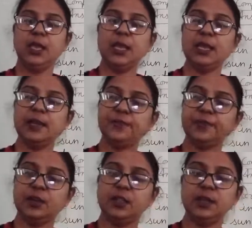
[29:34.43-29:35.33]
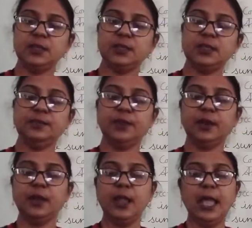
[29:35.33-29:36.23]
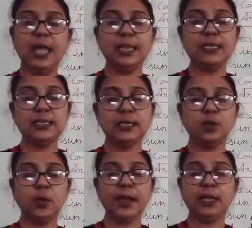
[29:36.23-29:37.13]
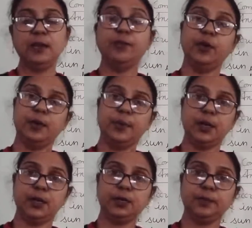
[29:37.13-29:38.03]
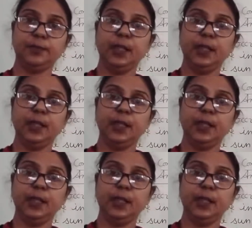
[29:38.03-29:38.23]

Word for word: He lifted the receiver and listened quietly for a minute.